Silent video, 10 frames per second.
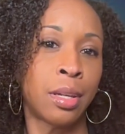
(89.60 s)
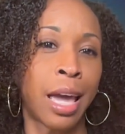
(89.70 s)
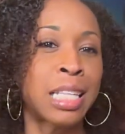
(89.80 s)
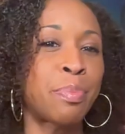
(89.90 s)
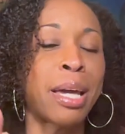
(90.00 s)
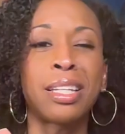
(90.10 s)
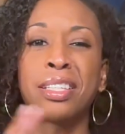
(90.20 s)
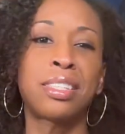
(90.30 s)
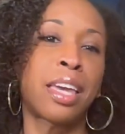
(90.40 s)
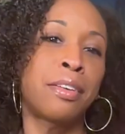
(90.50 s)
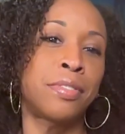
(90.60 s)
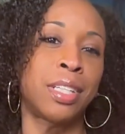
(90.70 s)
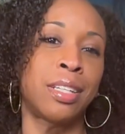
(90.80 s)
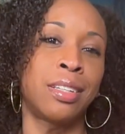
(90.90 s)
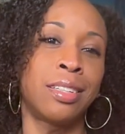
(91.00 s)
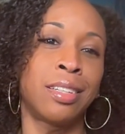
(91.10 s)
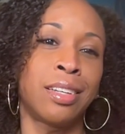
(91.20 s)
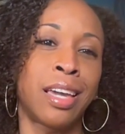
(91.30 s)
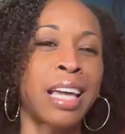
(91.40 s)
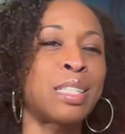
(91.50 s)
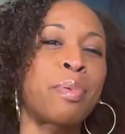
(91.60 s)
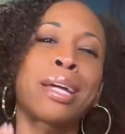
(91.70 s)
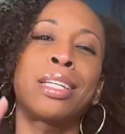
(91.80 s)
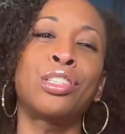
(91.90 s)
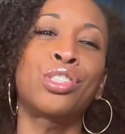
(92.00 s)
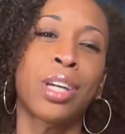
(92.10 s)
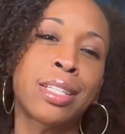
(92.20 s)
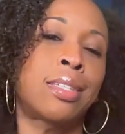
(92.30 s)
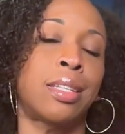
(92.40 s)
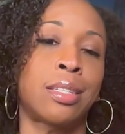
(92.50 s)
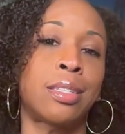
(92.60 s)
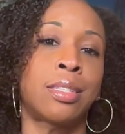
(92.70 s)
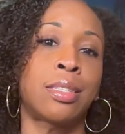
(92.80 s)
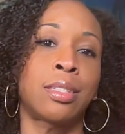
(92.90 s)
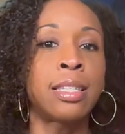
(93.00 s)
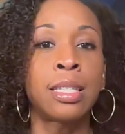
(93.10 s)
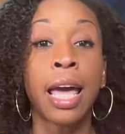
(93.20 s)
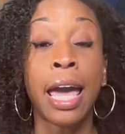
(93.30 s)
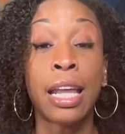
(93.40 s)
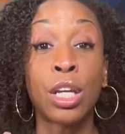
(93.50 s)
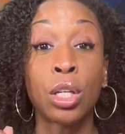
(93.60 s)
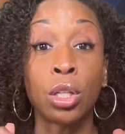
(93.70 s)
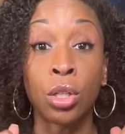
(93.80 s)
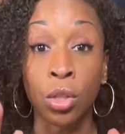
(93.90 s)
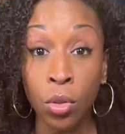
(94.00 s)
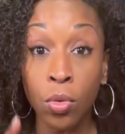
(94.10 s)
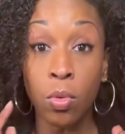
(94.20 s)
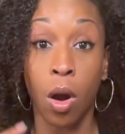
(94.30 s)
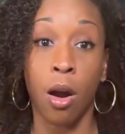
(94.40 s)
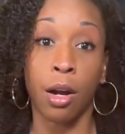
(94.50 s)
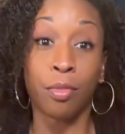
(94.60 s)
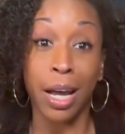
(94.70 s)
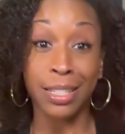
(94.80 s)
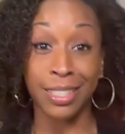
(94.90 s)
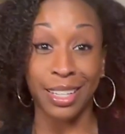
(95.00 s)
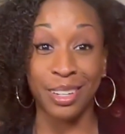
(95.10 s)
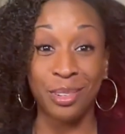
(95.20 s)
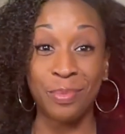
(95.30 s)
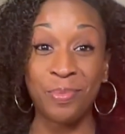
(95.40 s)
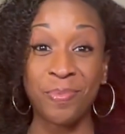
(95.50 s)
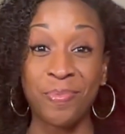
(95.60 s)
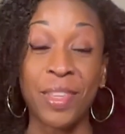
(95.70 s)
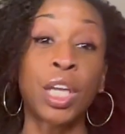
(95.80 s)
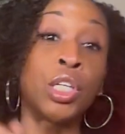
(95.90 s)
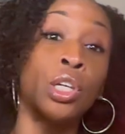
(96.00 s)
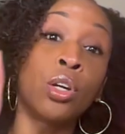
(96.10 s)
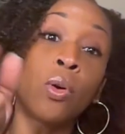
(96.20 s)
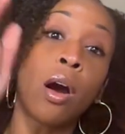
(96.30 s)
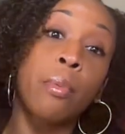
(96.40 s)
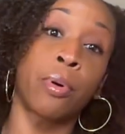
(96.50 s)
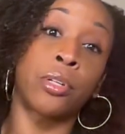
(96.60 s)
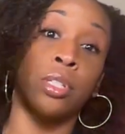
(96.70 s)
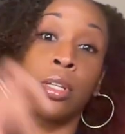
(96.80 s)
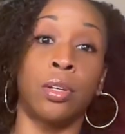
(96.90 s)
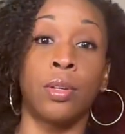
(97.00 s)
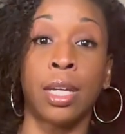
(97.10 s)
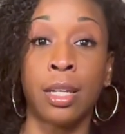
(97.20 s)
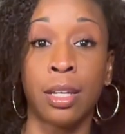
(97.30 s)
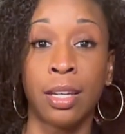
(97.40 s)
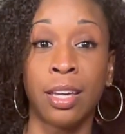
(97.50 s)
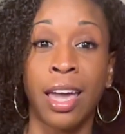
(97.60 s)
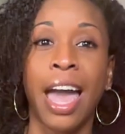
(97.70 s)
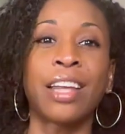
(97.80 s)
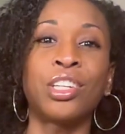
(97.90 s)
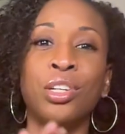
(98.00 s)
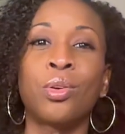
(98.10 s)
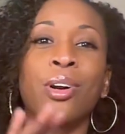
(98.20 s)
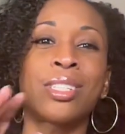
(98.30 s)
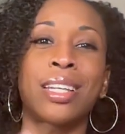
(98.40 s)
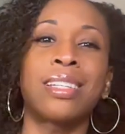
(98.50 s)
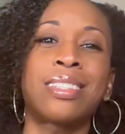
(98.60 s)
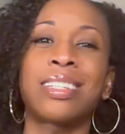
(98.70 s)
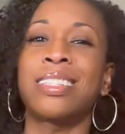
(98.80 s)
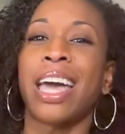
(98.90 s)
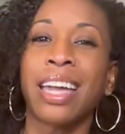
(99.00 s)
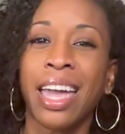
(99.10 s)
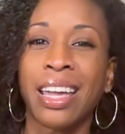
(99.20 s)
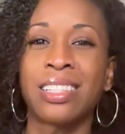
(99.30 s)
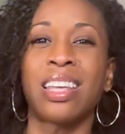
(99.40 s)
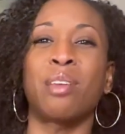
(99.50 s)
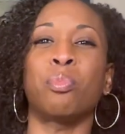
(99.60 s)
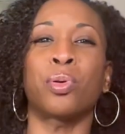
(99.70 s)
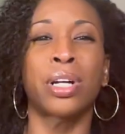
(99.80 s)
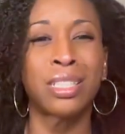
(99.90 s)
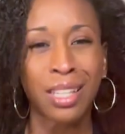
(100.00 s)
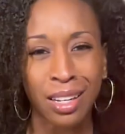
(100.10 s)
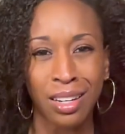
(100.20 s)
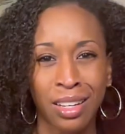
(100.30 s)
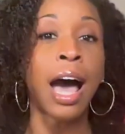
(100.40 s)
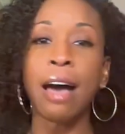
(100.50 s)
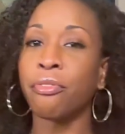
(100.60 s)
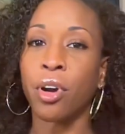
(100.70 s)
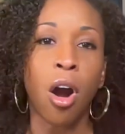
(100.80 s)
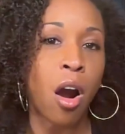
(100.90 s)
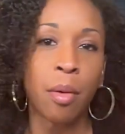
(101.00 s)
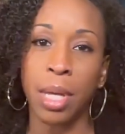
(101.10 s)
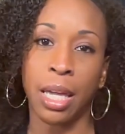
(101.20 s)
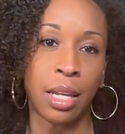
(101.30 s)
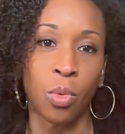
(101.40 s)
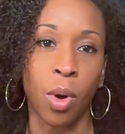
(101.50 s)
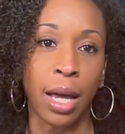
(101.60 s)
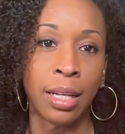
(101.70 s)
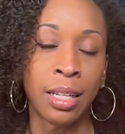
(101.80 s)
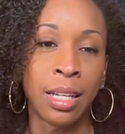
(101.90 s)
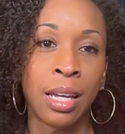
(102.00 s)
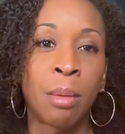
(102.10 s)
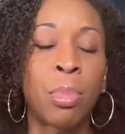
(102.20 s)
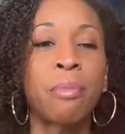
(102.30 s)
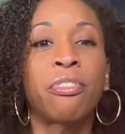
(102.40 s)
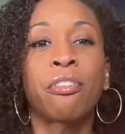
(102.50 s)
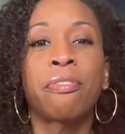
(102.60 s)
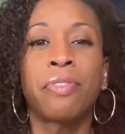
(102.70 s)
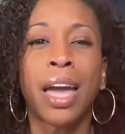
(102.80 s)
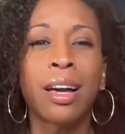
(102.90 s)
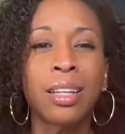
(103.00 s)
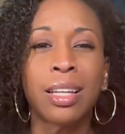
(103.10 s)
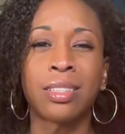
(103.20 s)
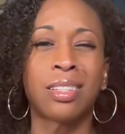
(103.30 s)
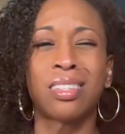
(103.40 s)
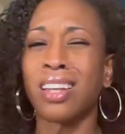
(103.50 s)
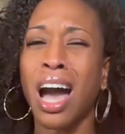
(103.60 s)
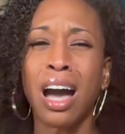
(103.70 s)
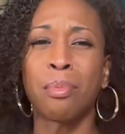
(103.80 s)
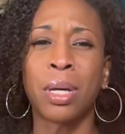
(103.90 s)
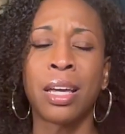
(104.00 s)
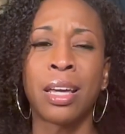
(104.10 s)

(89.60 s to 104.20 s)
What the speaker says: expecting safety, expecting justice. Instead, you are arrested, you are persecuted, and you are sentenced to decades in prison, not for harming anyone, but for failing to stop